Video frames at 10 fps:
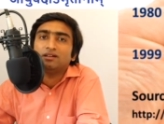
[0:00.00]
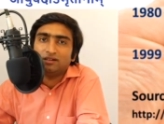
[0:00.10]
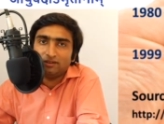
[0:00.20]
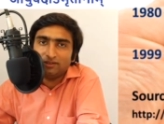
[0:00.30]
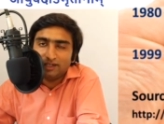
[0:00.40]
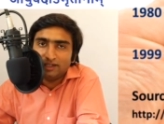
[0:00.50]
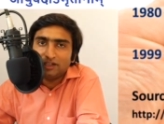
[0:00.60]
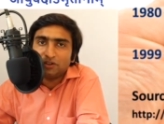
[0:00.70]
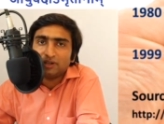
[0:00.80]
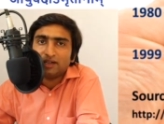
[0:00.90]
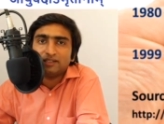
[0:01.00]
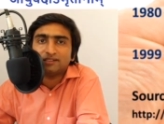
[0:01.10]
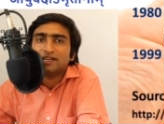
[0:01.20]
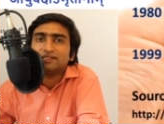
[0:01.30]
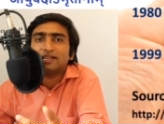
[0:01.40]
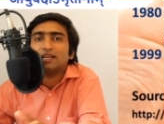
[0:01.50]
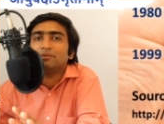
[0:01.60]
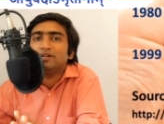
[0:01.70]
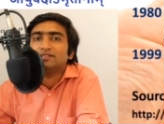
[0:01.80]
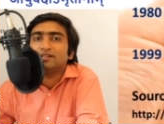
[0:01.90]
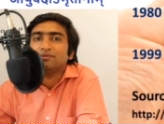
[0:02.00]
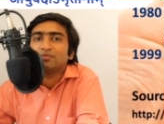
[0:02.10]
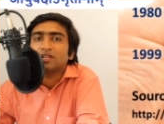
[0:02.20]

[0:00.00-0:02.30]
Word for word: uh, deteriorate starts taking medicine